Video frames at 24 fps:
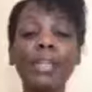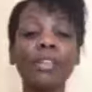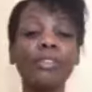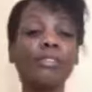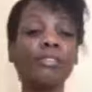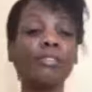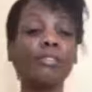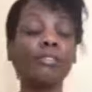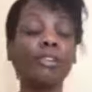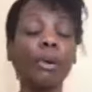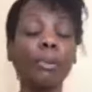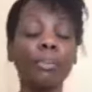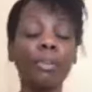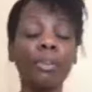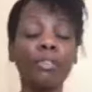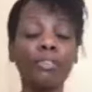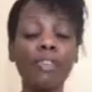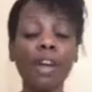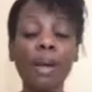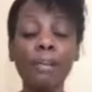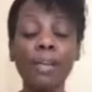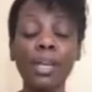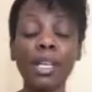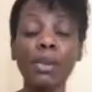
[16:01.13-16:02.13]
the, from the
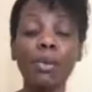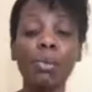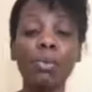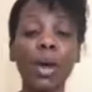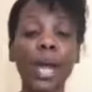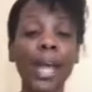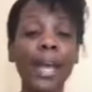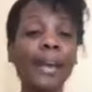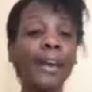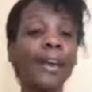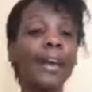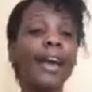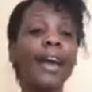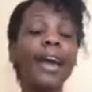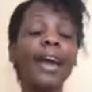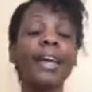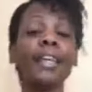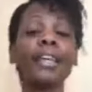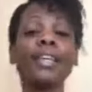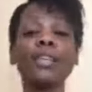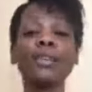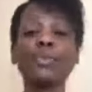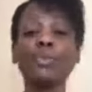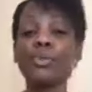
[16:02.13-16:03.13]
family where
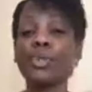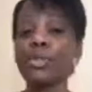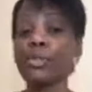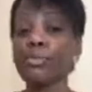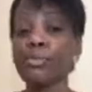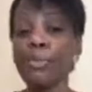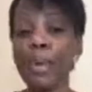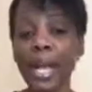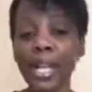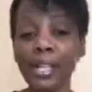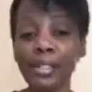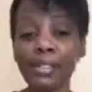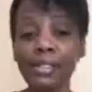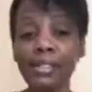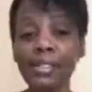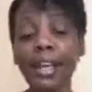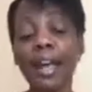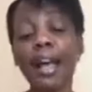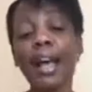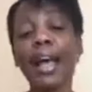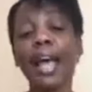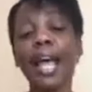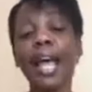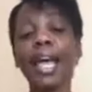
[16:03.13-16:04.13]
disrespect
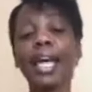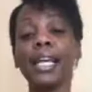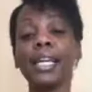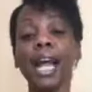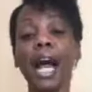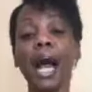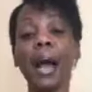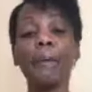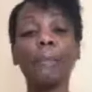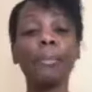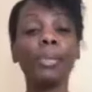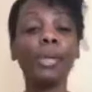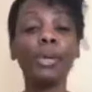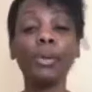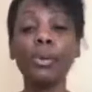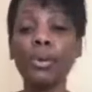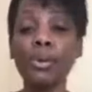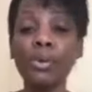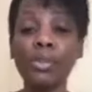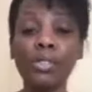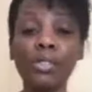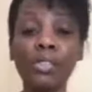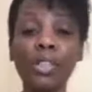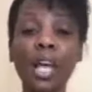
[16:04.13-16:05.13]
and
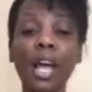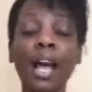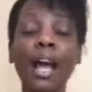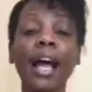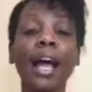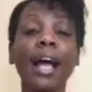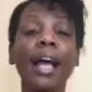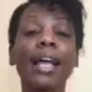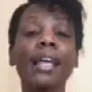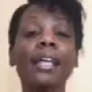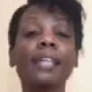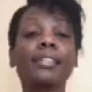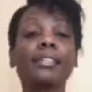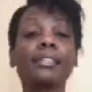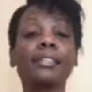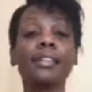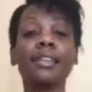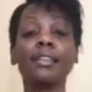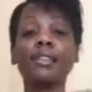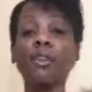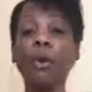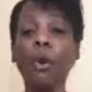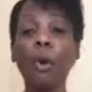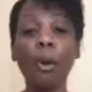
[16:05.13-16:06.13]
abuse is
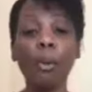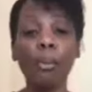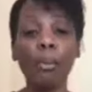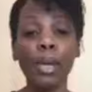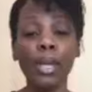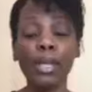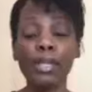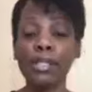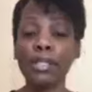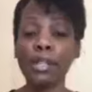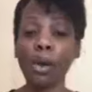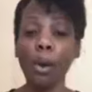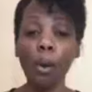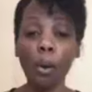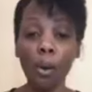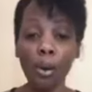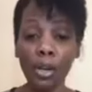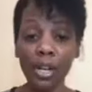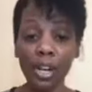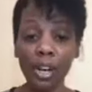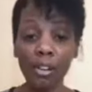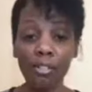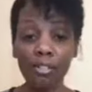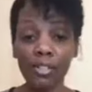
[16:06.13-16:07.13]
the norm is the
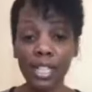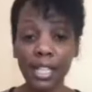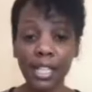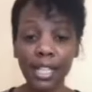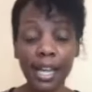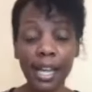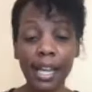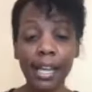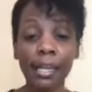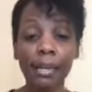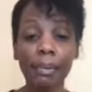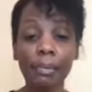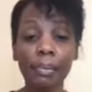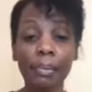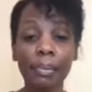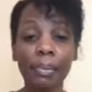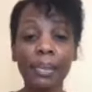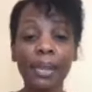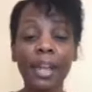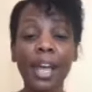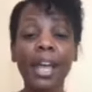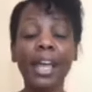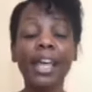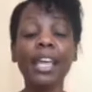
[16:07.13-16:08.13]
order of the day
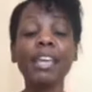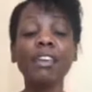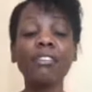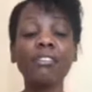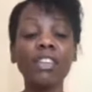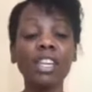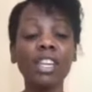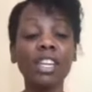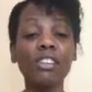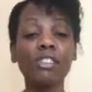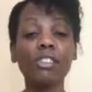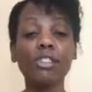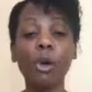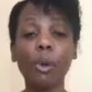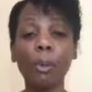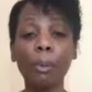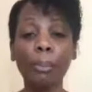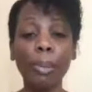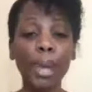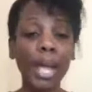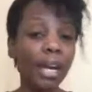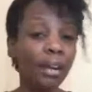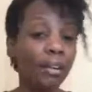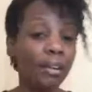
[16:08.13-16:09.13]
even if your
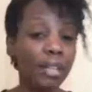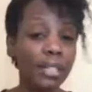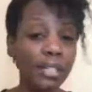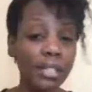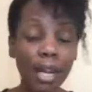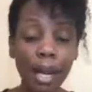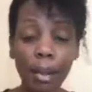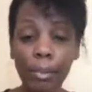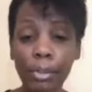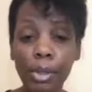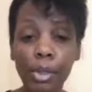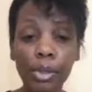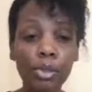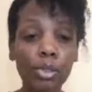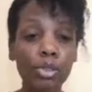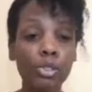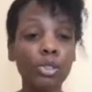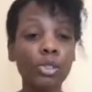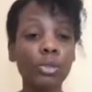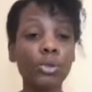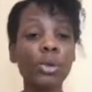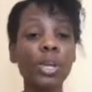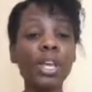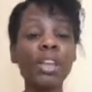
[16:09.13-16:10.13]
parents
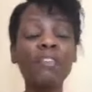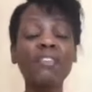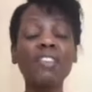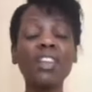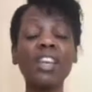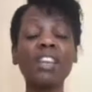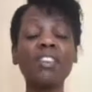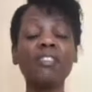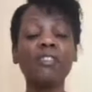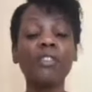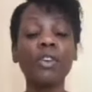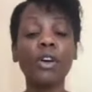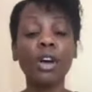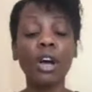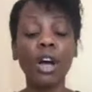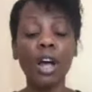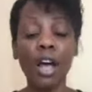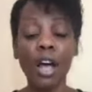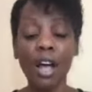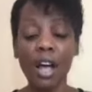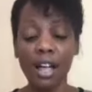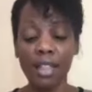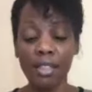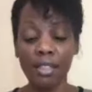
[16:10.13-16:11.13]
abused you, even if the
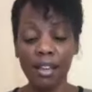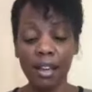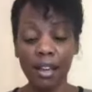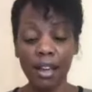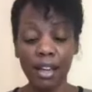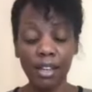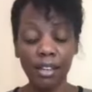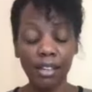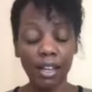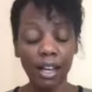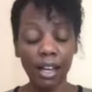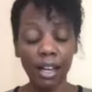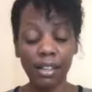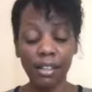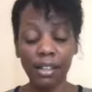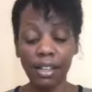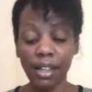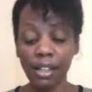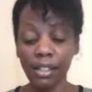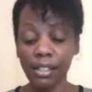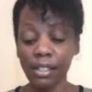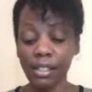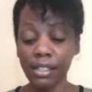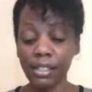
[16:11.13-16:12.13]
the the,
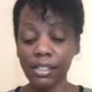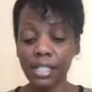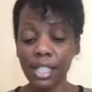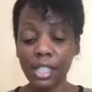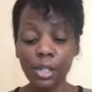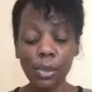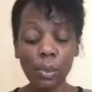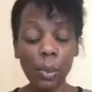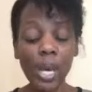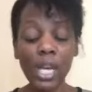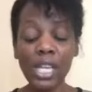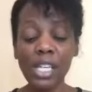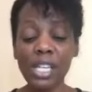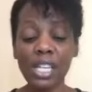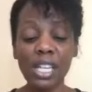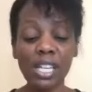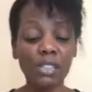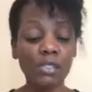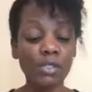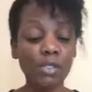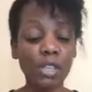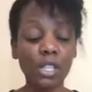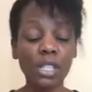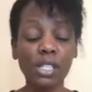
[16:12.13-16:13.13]
the situation
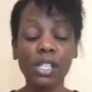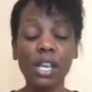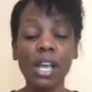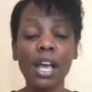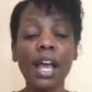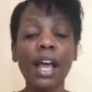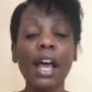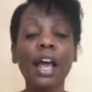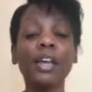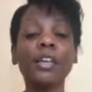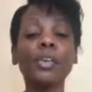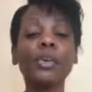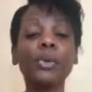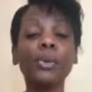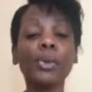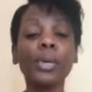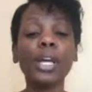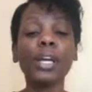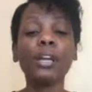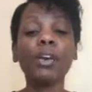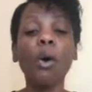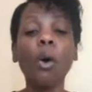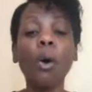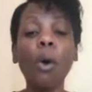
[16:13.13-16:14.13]
is it's you
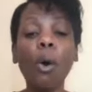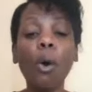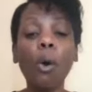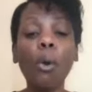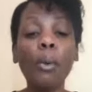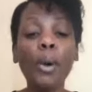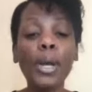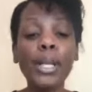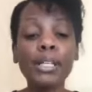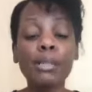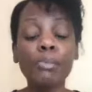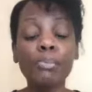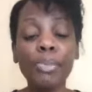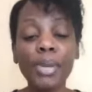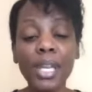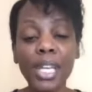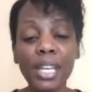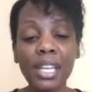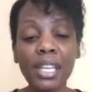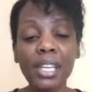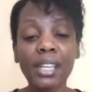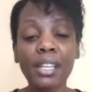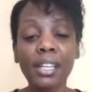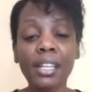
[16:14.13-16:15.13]
can always
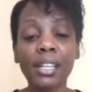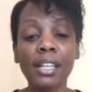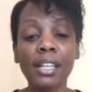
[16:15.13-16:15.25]
be